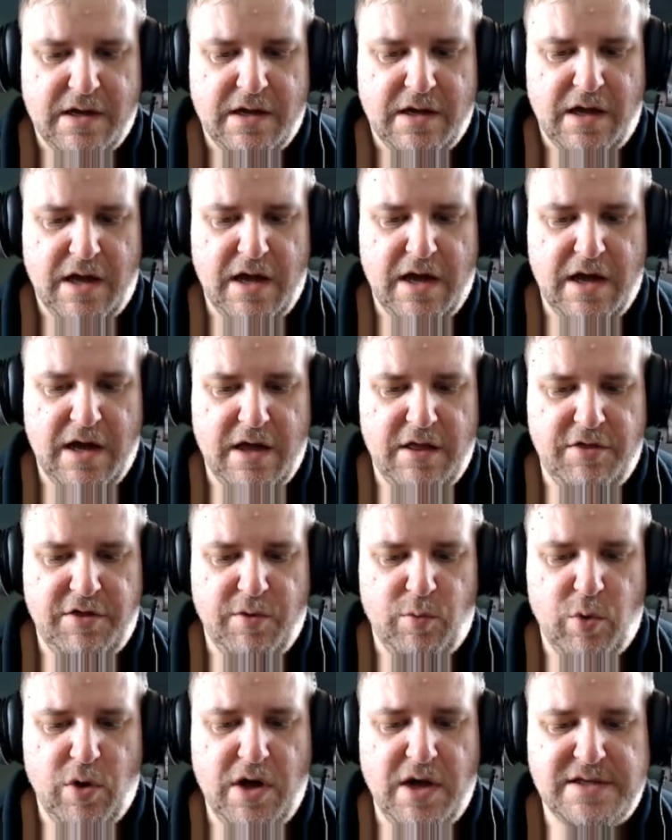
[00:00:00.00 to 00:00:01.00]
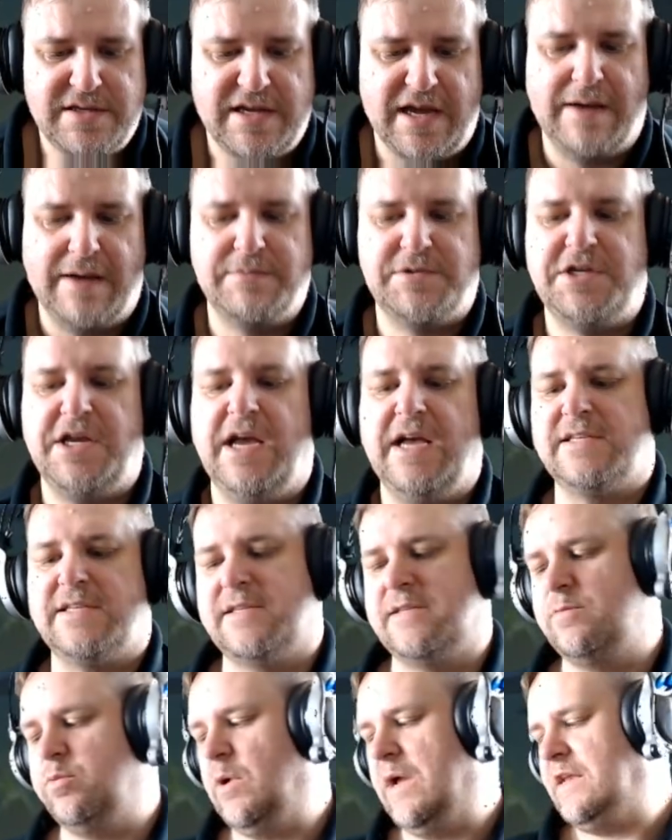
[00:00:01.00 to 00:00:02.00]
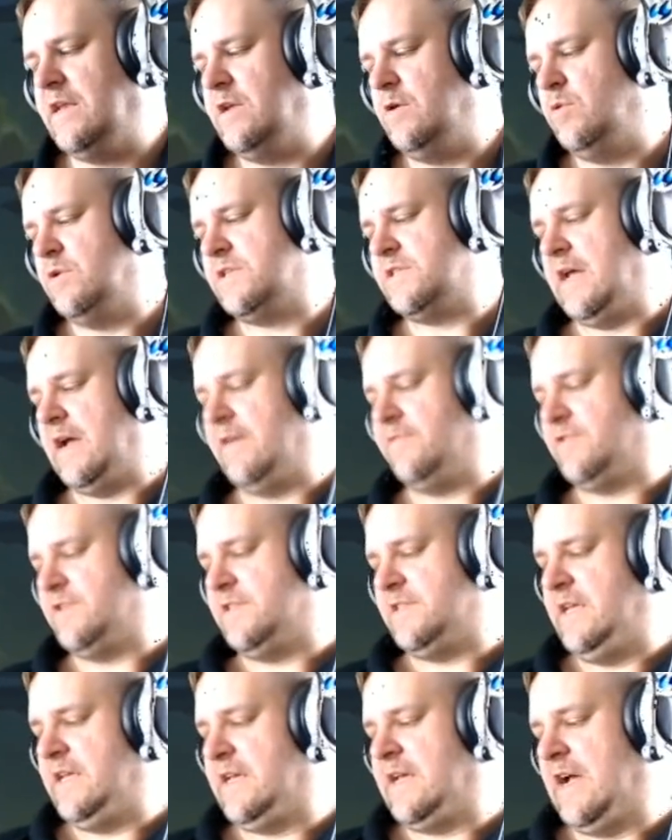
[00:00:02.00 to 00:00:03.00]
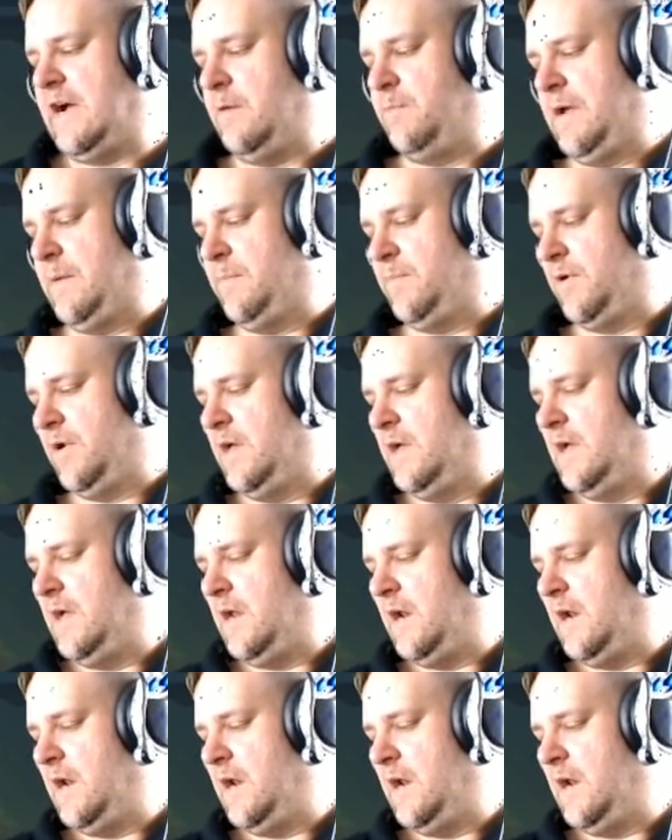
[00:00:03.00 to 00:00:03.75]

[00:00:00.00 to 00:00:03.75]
There were times, yes, when you would have to seek out people.